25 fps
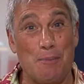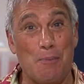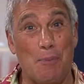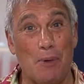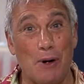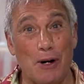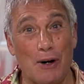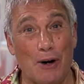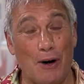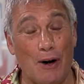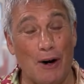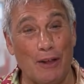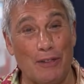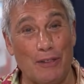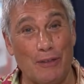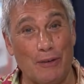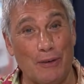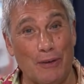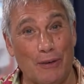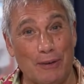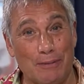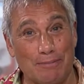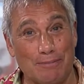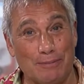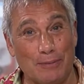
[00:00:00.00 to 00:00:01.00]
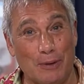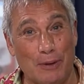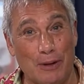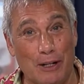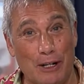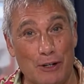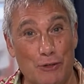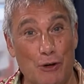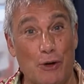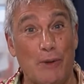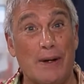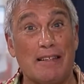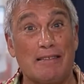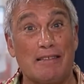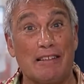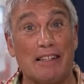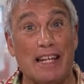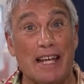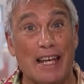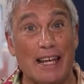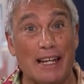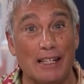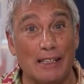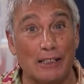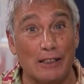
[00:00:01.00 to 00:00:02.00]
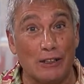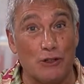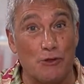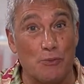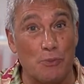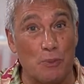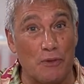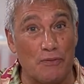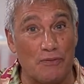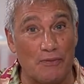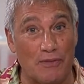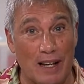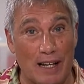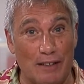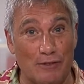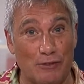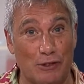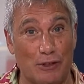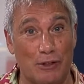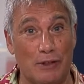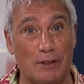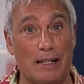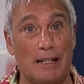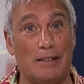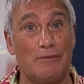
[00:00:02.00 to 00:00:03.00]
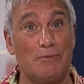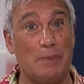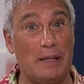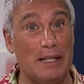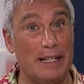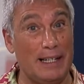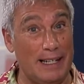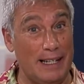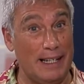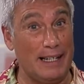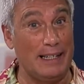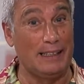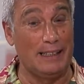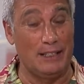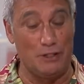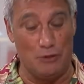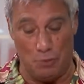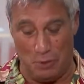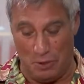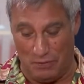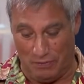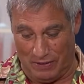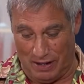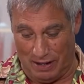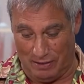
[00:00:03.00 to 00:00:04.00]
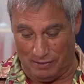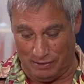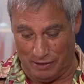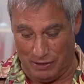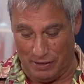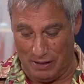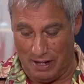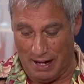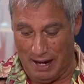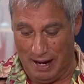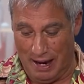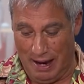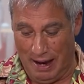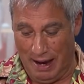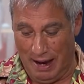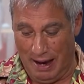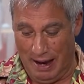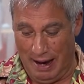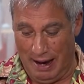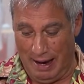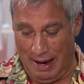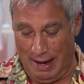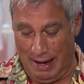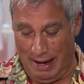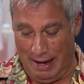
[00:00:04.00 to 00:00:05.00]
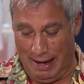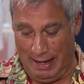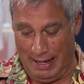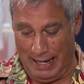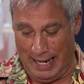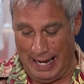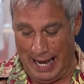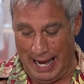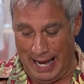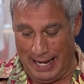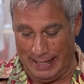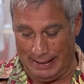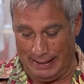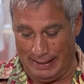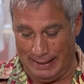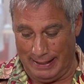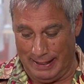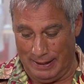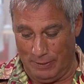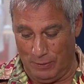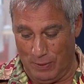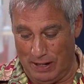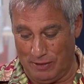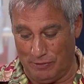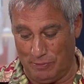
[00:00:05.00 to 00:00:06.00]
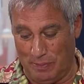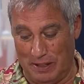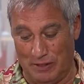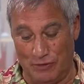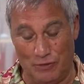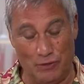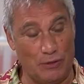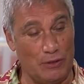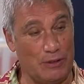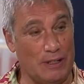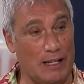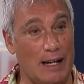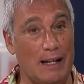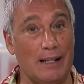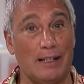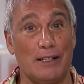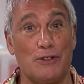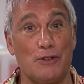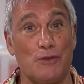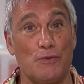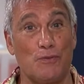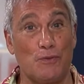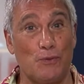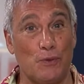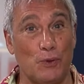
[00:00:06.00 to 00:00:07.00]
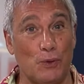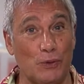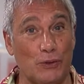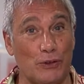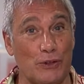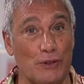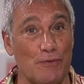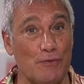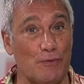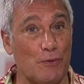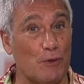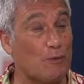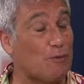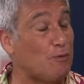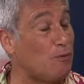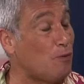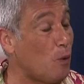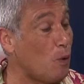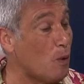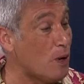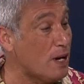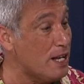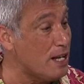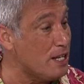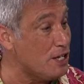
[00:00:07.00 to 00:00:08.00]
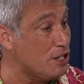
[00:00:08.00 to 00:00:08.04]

book author on our show. He's an English professor, has been an English professor uh, at uh, Westminster College in Fulton for forty